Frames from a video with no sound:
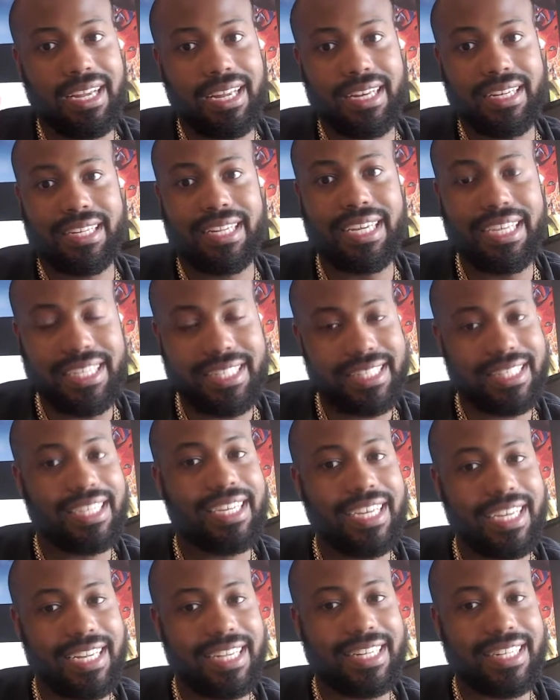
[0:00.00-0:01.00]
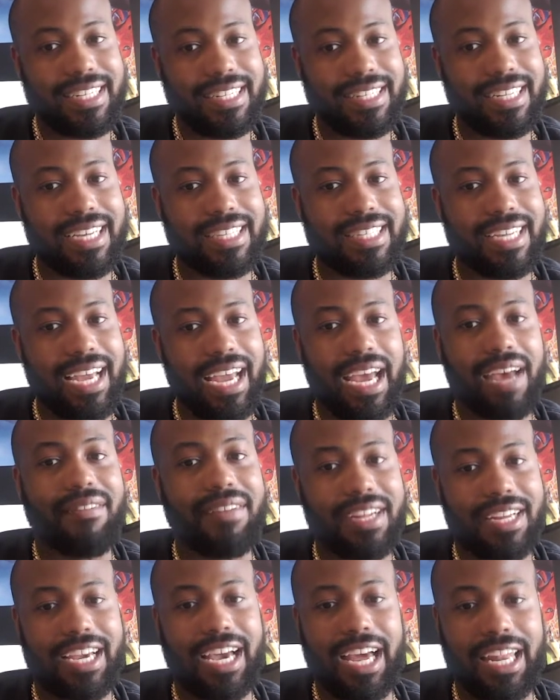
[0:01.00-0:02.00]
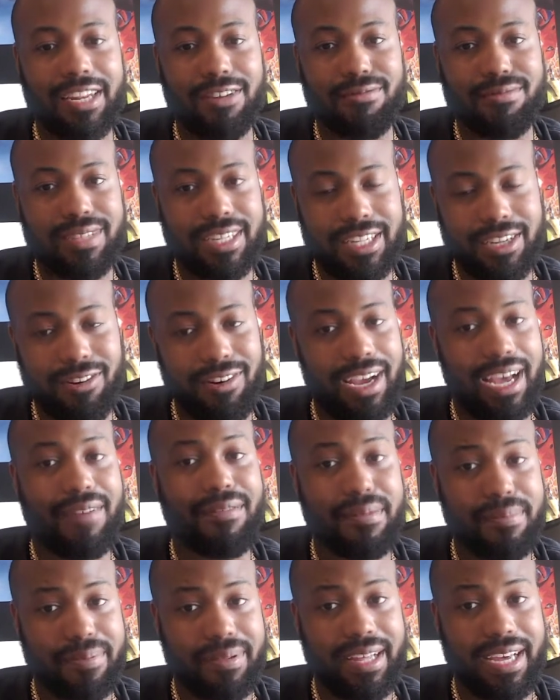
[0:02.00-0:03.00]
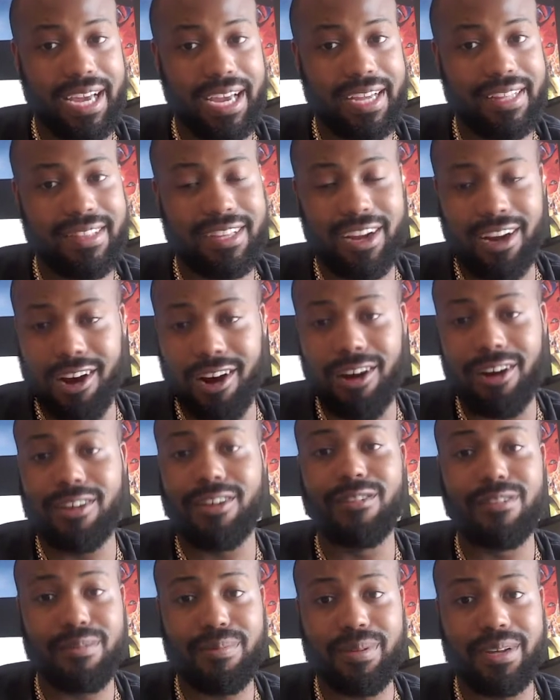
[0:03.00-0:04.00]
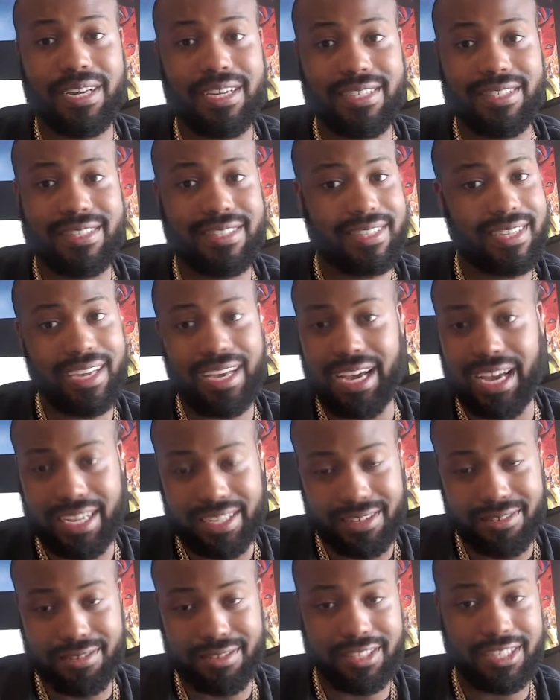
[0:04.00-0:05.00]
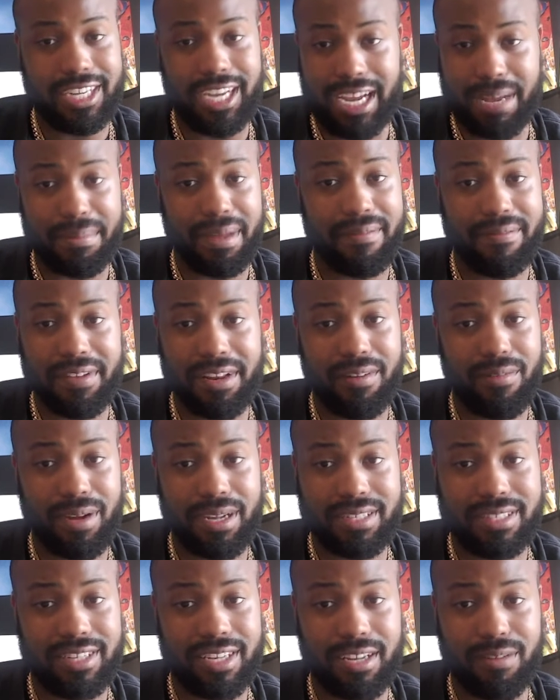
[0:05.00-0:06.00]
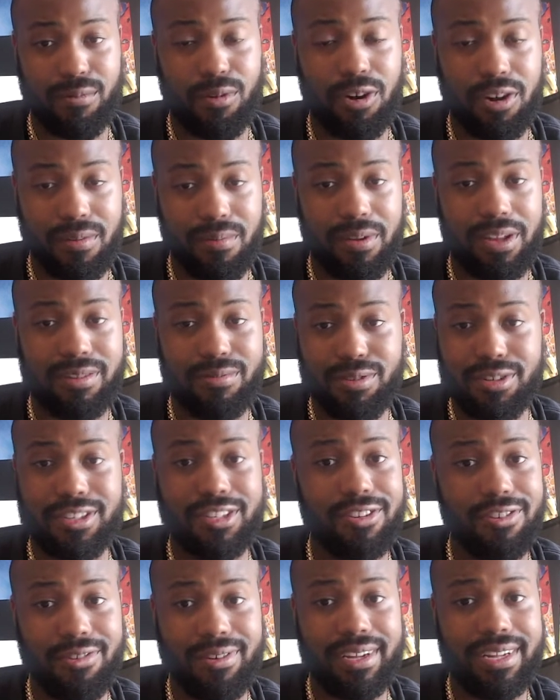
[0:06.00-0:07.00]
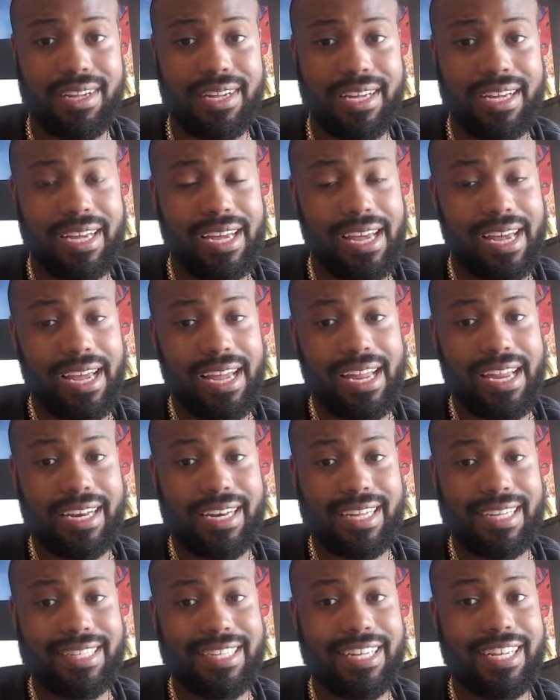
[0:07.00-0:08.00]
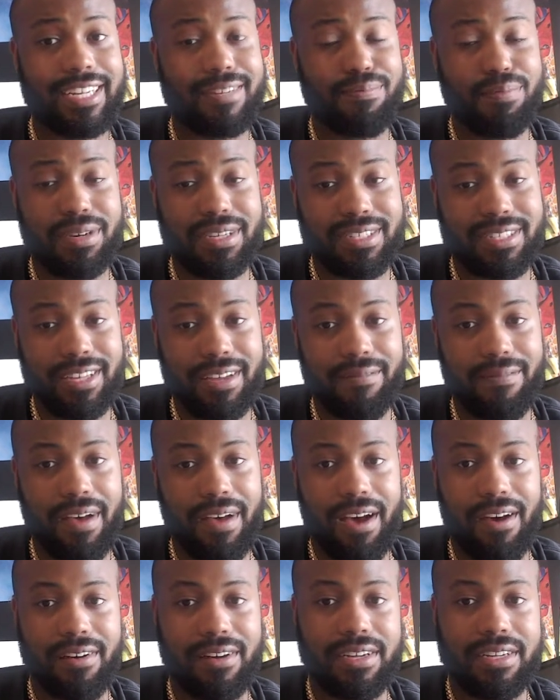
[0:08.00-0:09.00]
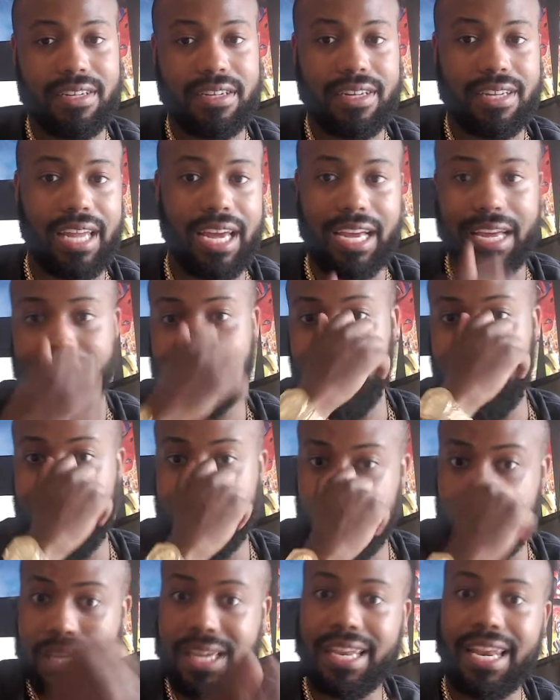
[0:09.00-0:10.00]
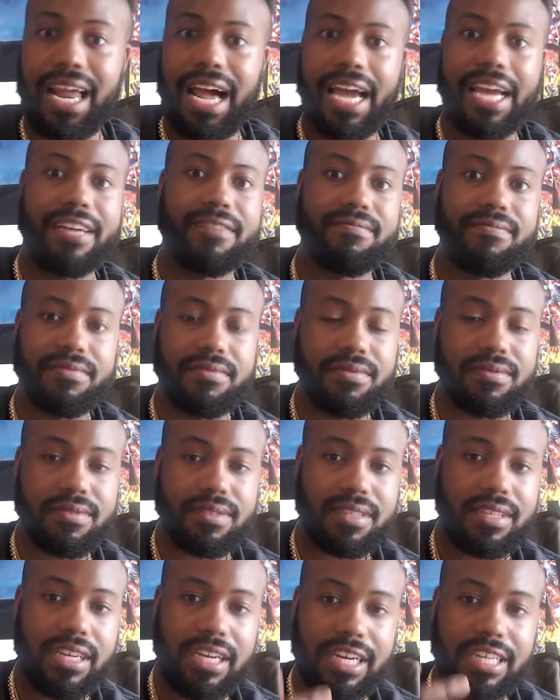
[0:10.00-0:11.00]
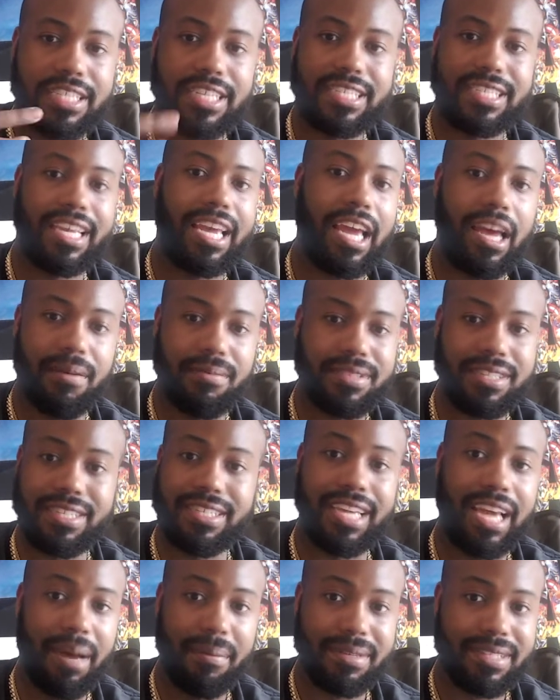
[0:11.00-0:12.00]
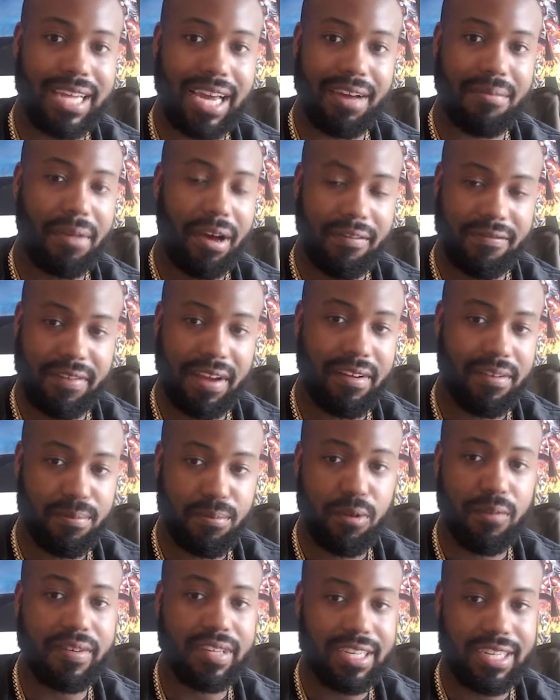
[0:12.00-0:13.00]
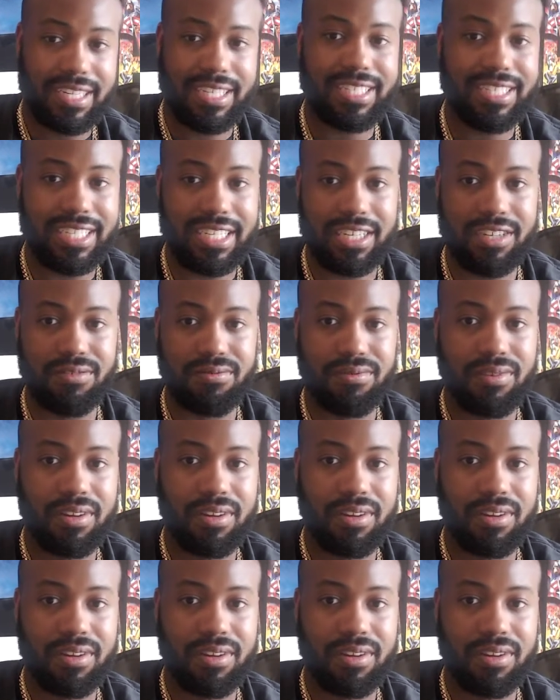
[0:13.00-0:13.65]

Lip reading: DC doesn't have any continuity. They don't have a plan, they're all over the place. You can check out my video when I say, Warner Bros., what are you doing? DC just puts stuff out. Like, in my opinion, like, Shazam is like my favorite movie in DCU.